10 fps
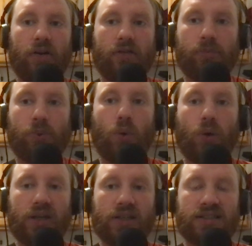of
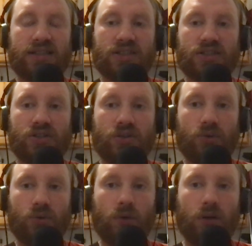
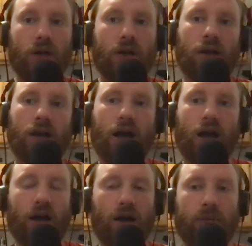.62.
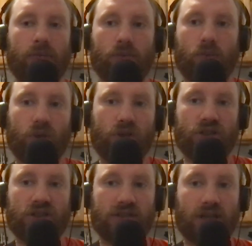which
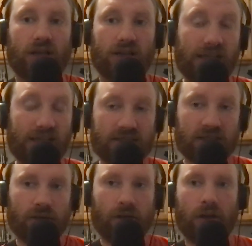is elite.